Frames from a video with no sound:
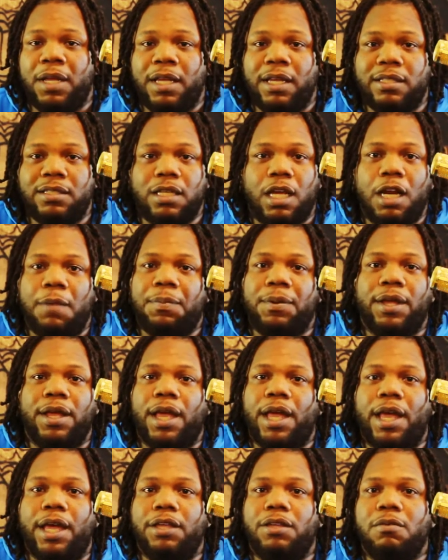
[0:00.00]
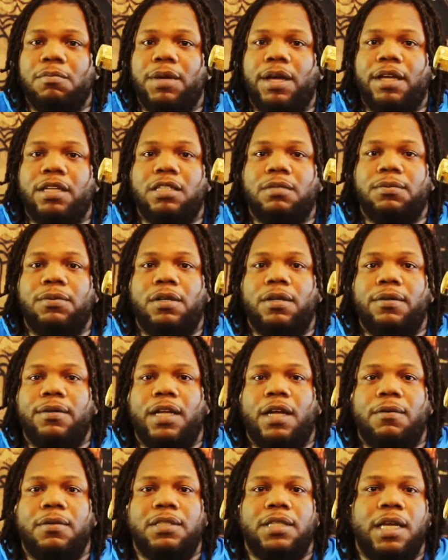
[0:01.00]
started playing AAU basketball when
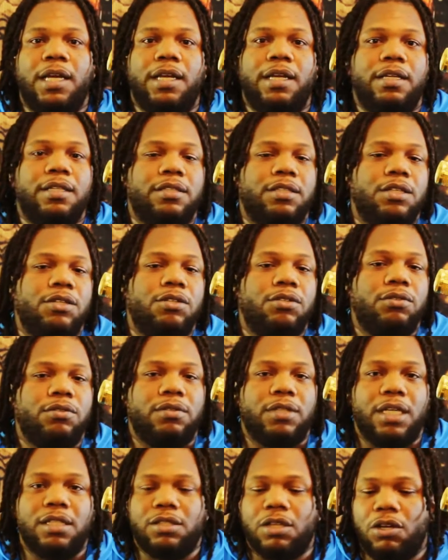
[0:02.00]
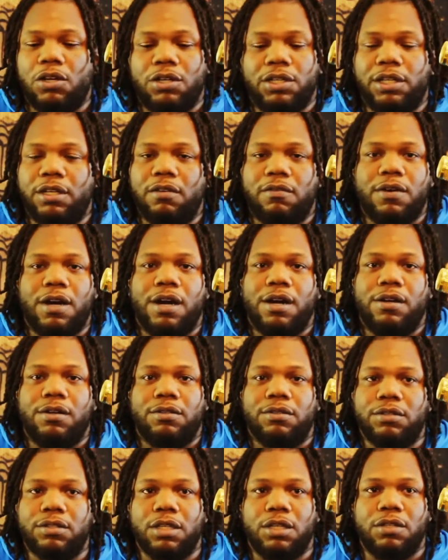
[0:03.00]
I was 8 years old, and that's all year
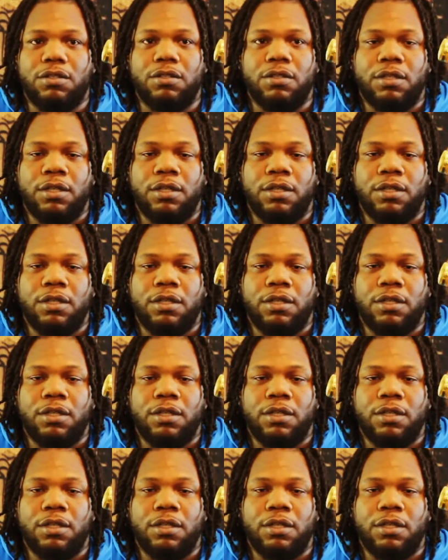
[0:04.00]
round. So